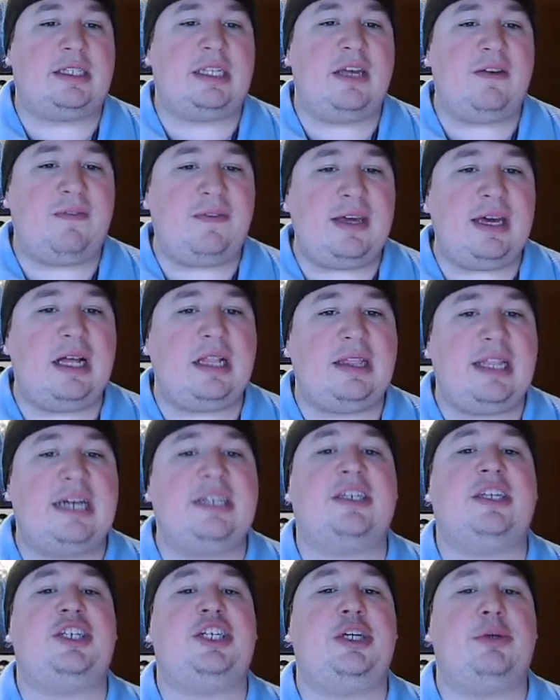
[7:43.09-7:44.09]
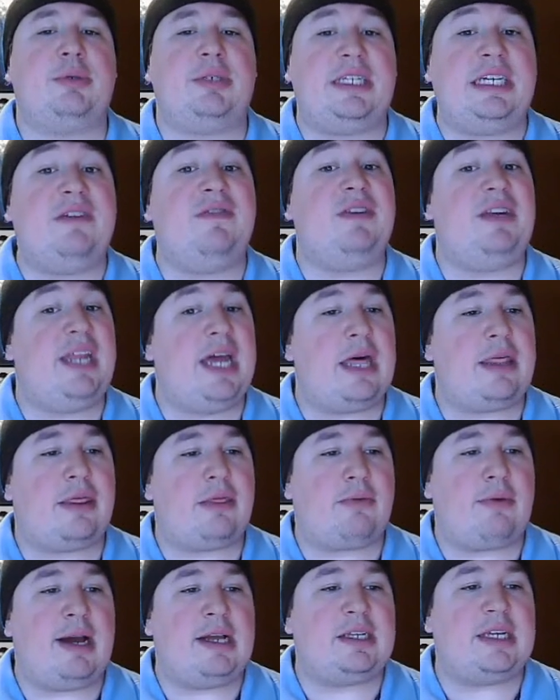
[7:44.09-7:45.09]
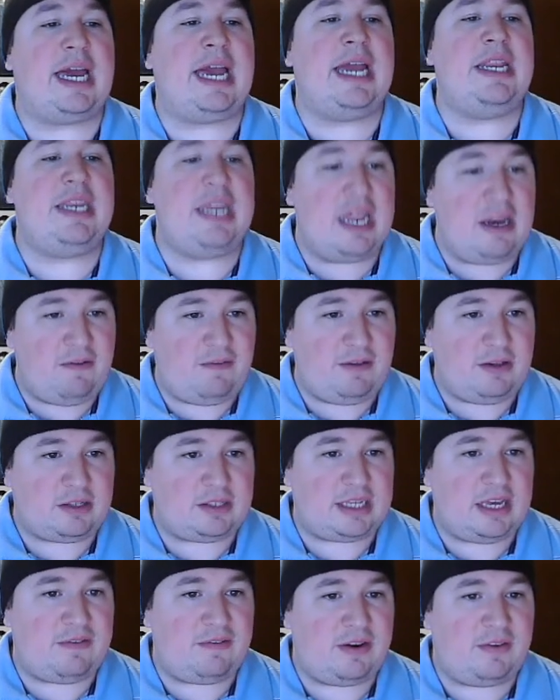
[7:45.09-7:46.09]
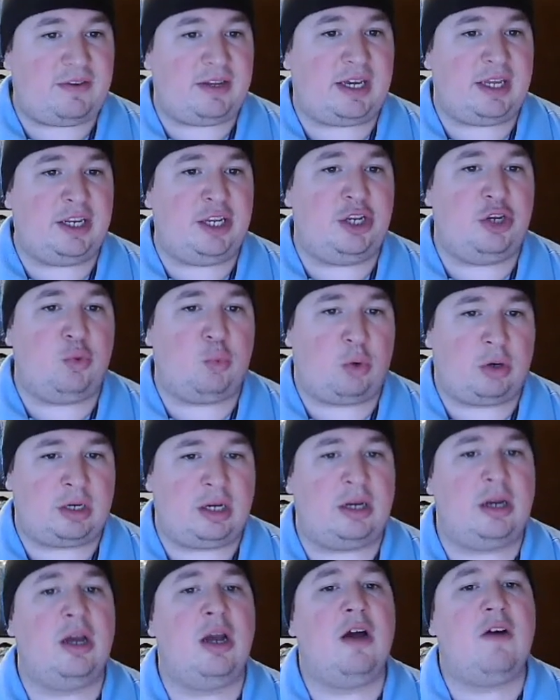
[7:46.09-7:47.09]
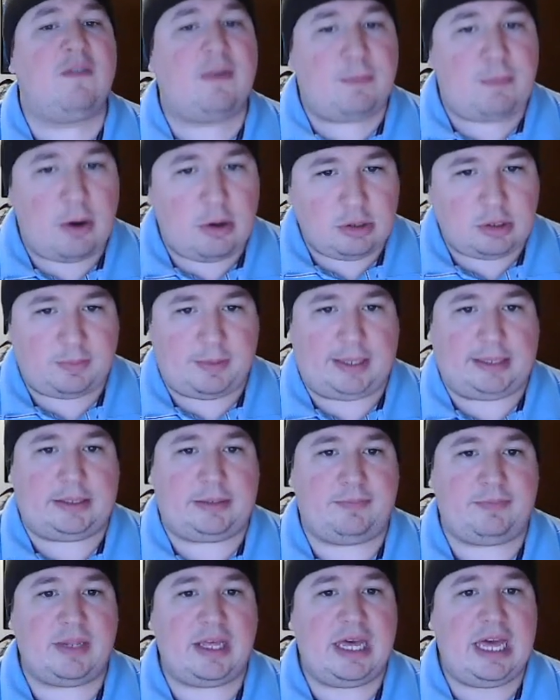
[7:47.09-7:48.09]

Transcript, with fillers: Tiffany alleged that she received death threats and didn't feel safe enough to continue working for Postmates.